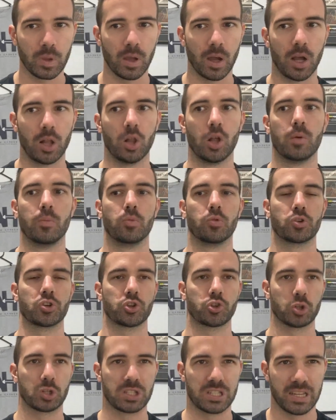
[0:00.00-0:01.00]
a lot more
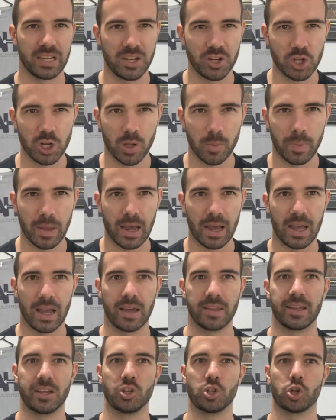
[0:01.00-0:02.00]
strategic about
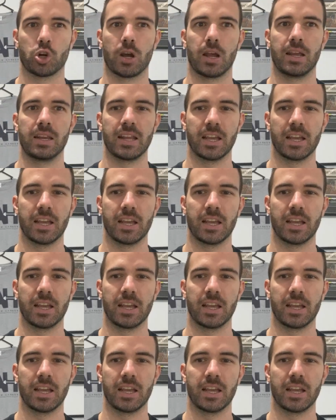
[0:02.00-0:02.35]
how they train